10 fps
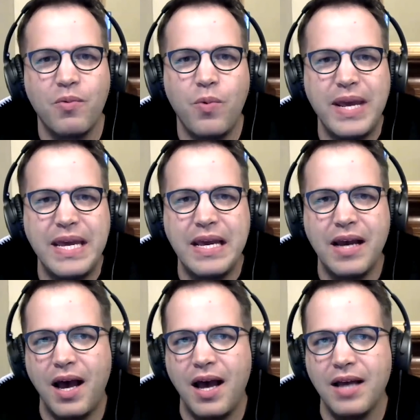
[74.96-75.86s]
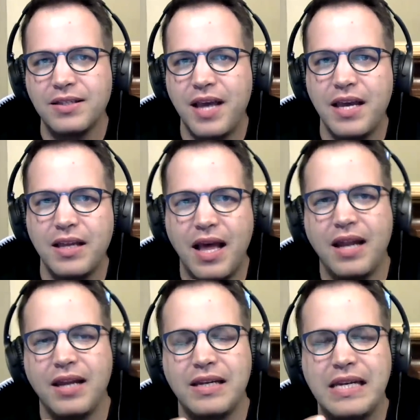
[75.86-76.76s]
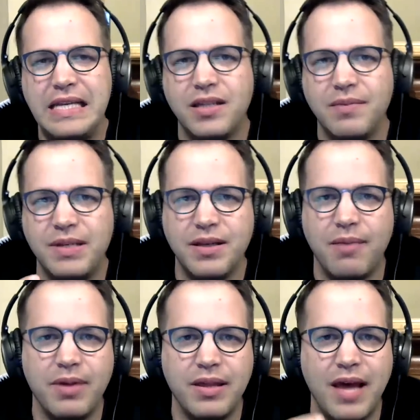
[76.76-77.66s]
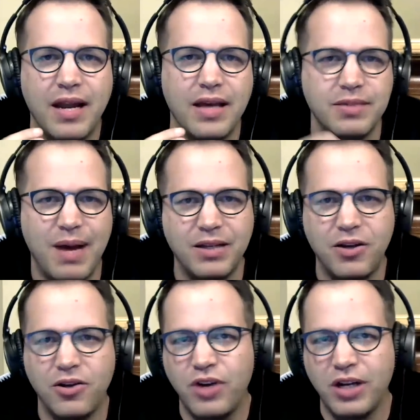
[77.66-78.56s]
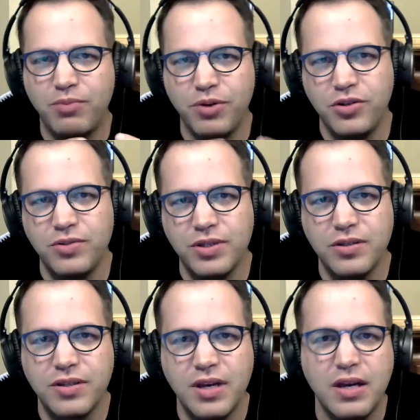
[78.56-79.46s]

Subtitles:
We are saying that it needs to be something that a smart contract produces.